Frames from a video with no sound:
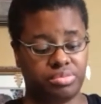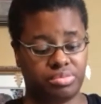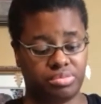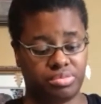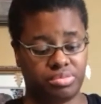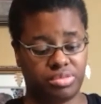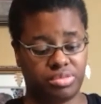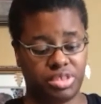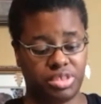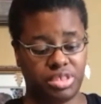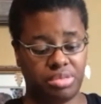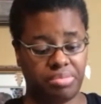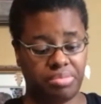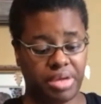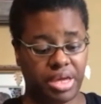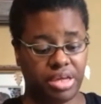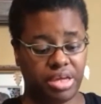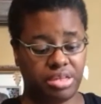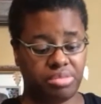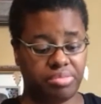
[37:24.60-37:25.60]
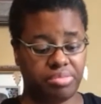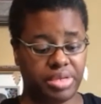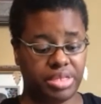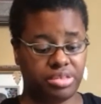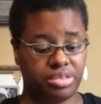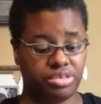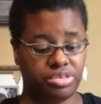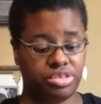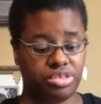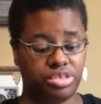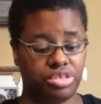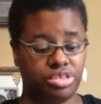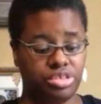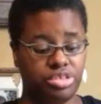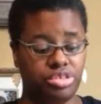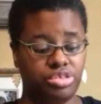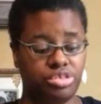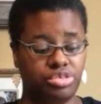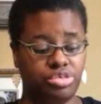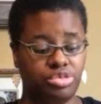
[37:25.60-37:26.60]
Some animators
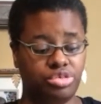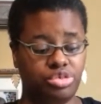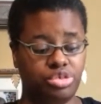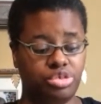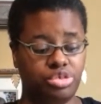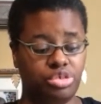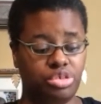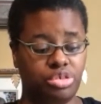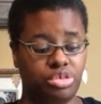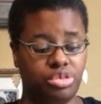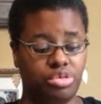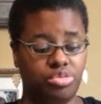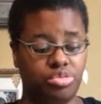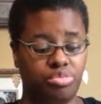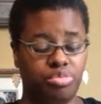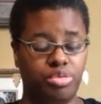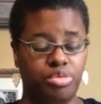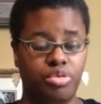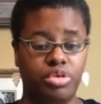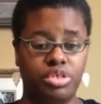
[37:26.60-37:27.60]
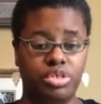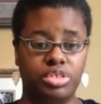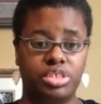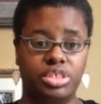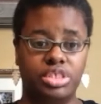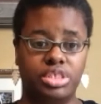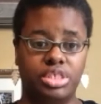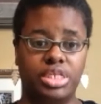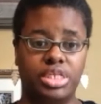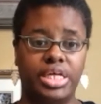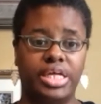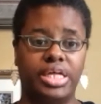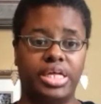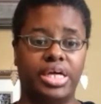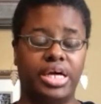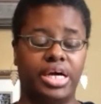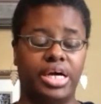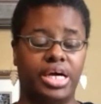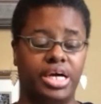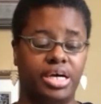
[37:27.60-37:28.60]
use boards that
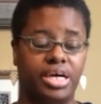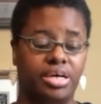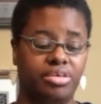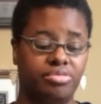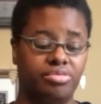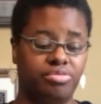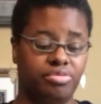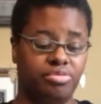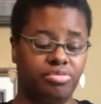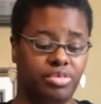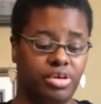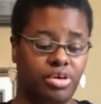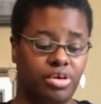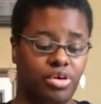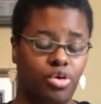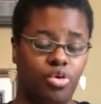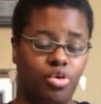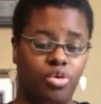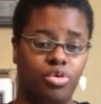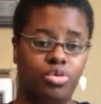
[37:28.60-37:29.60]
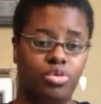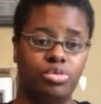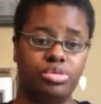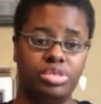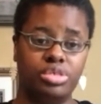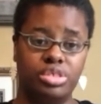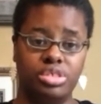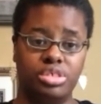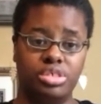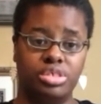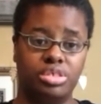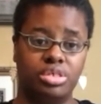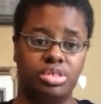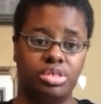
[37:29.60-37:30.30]
have holes,